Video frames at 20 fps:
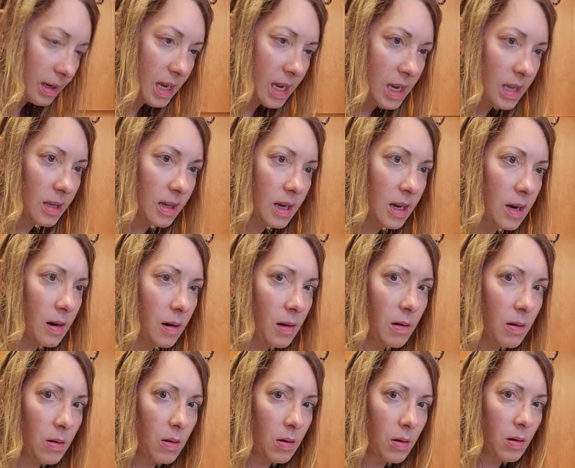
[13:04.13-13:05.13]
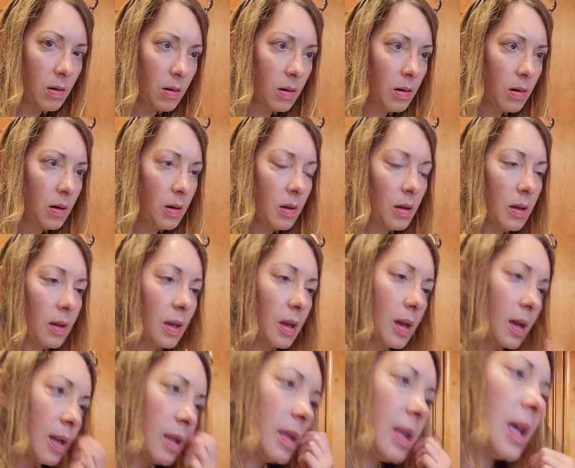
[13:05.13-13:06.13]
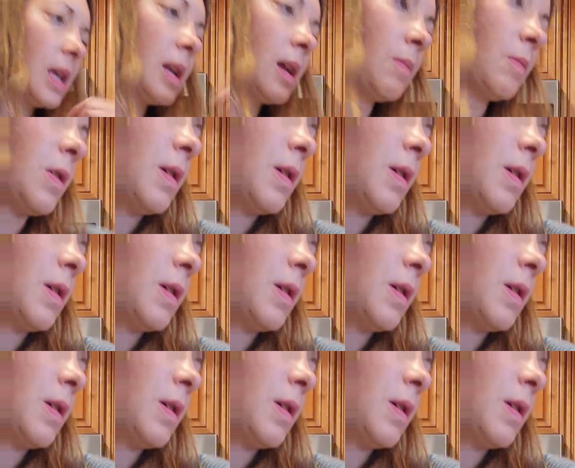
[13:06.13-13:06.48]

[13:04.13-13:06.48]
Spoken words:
heat in here. And then I'm